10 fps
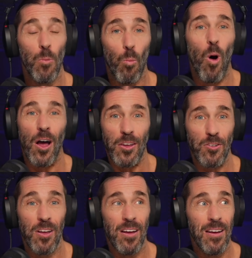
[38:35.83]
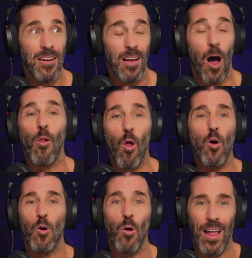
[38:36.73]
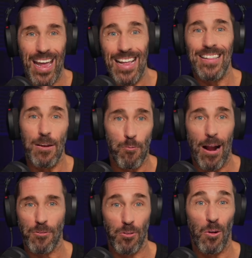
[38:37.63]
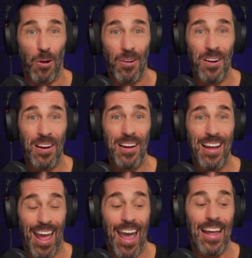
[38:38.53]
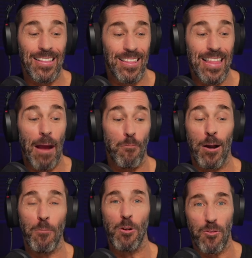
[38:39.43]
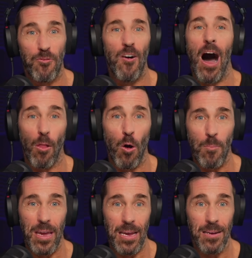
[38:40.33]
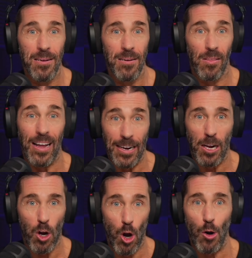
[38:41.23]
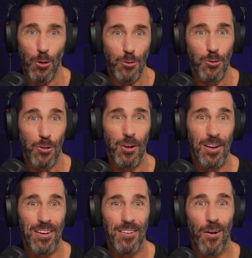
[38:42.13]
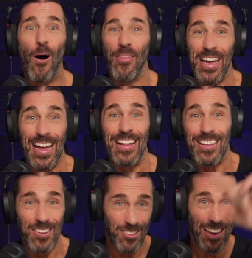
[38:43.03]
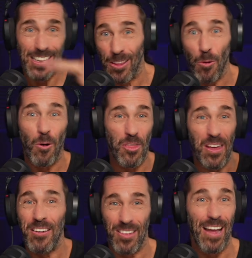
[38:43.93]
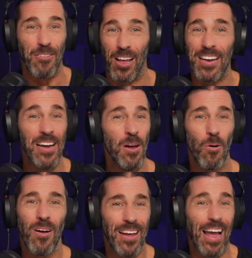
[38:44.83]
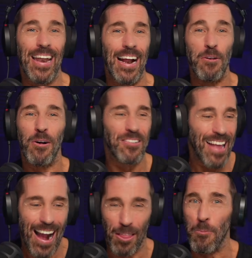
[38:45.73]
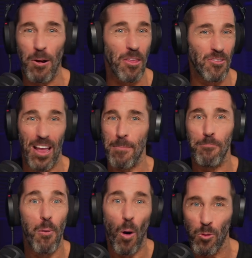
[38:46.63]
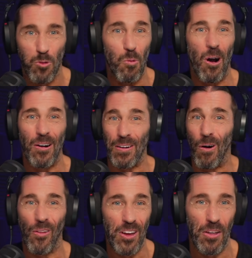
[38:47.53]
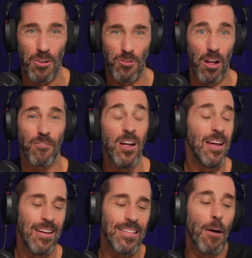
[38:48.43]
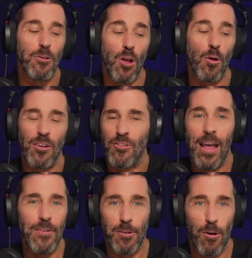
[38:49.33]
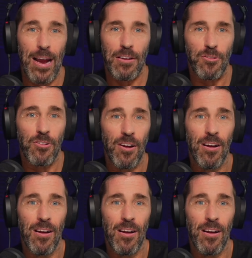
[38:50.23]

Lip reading: was a local indie wrestler, and that ring would follow me like a curse on the indie scene in the Northeast. It was like, and I knew exactly where the same bolts were and all the other stuff. That was the only saving grace,